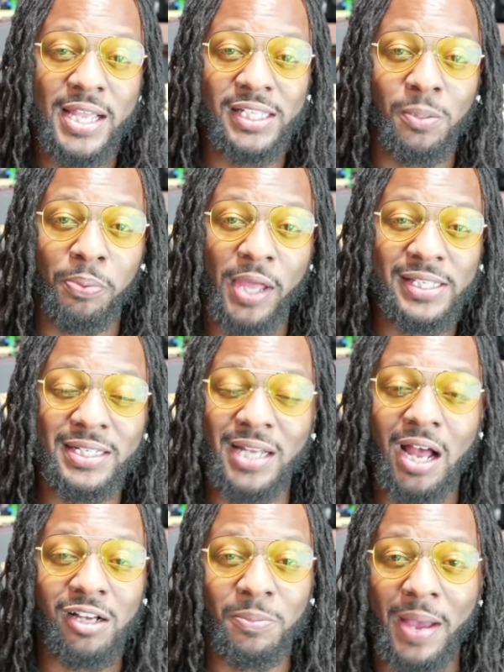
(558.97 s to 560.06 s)
It's the place he
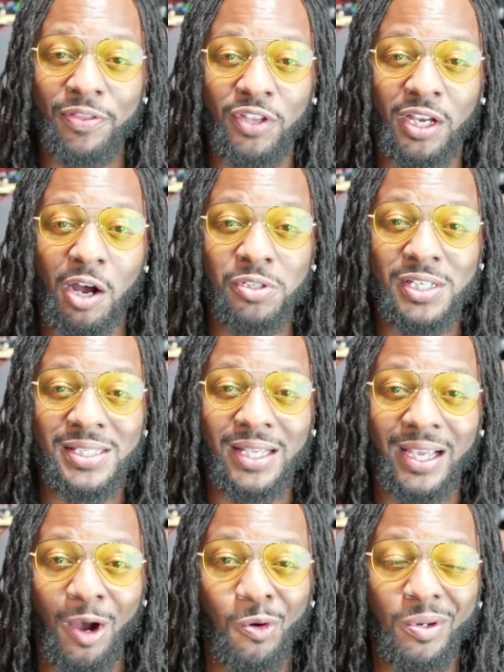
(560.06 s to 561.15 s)
talks about the coach is the
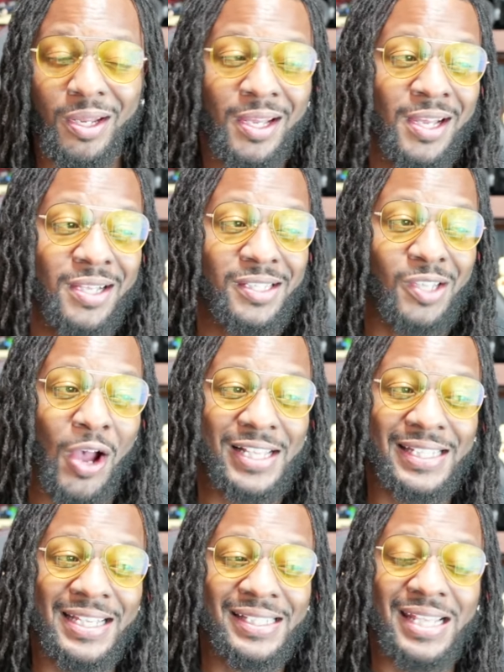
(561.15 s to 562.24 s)
GOAT. So I
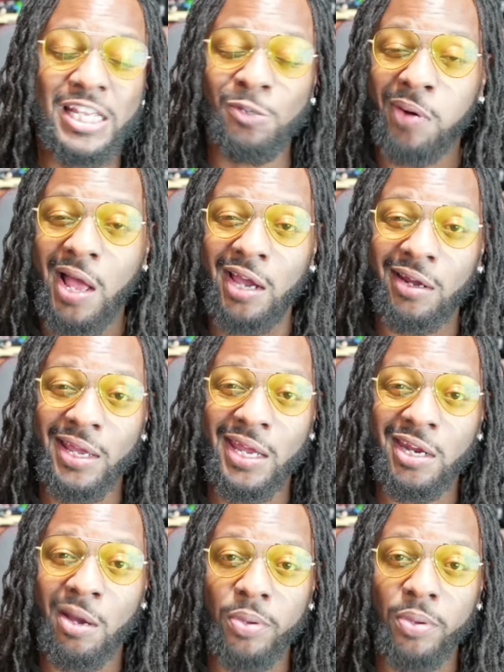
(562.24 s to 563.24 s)
sense that he's probably going to end